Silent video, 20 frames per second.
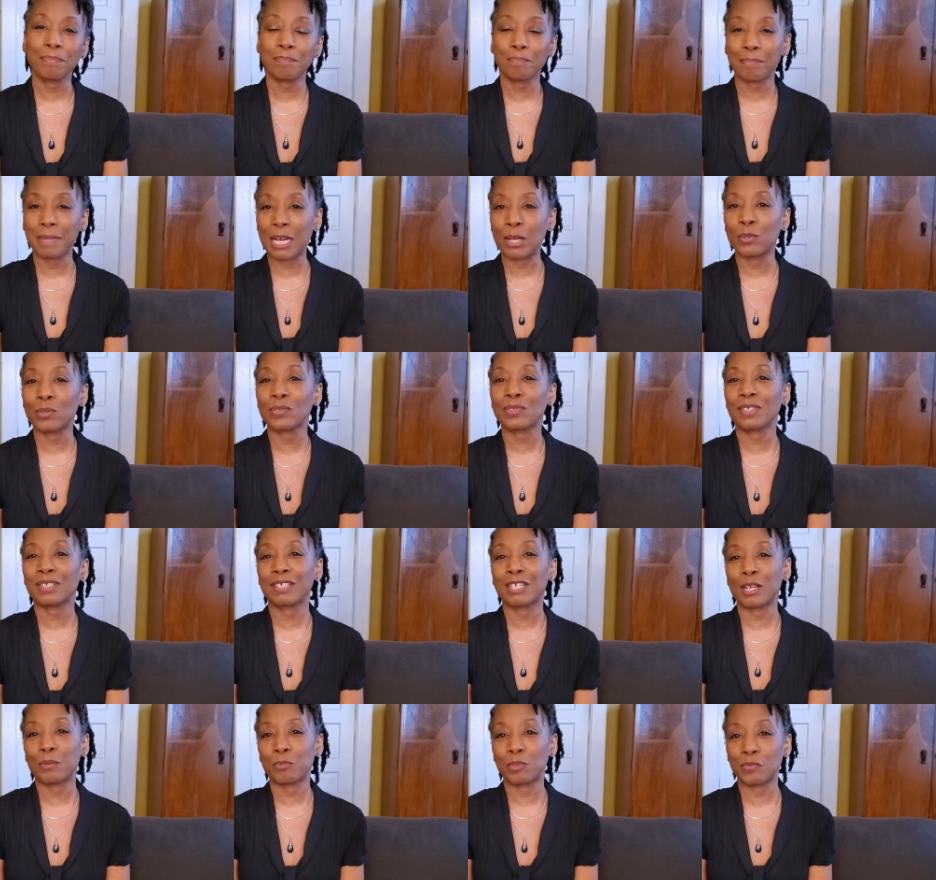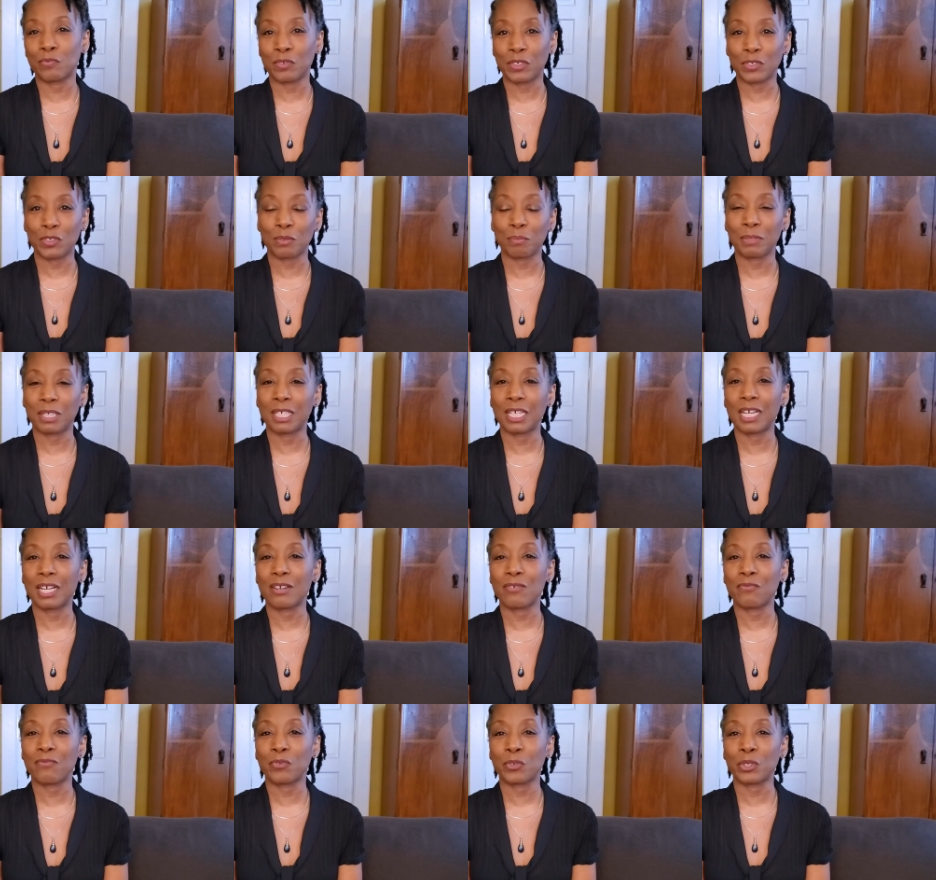Mouse had come to visit me
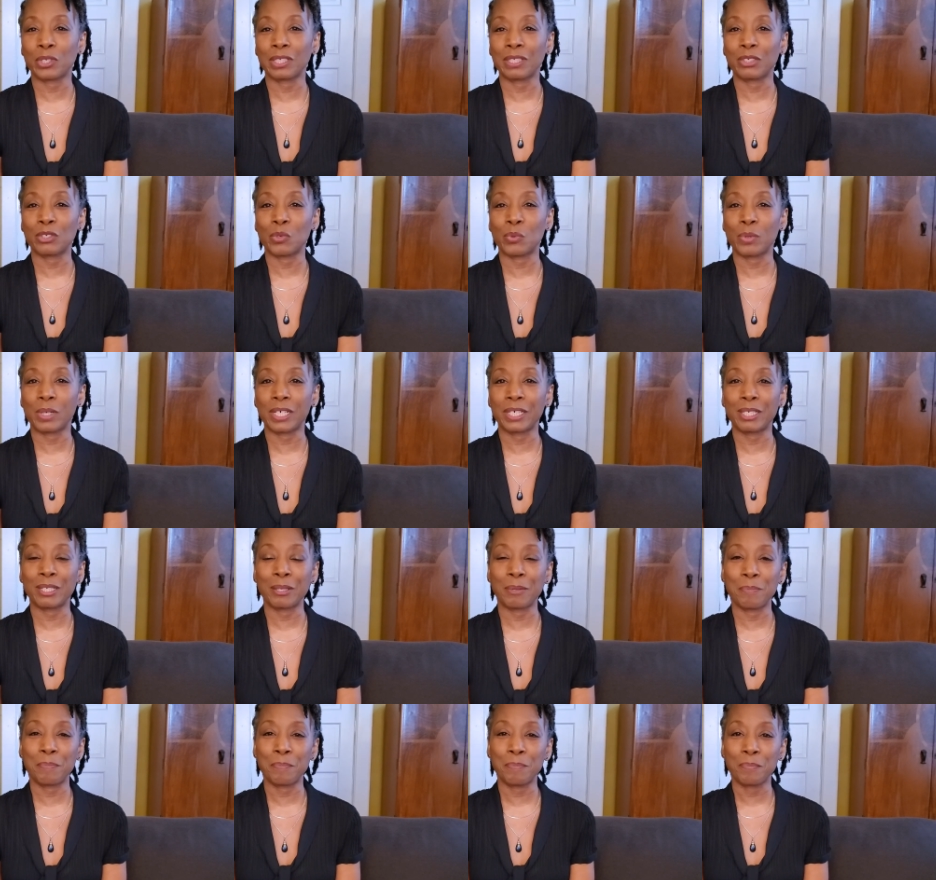for a little while.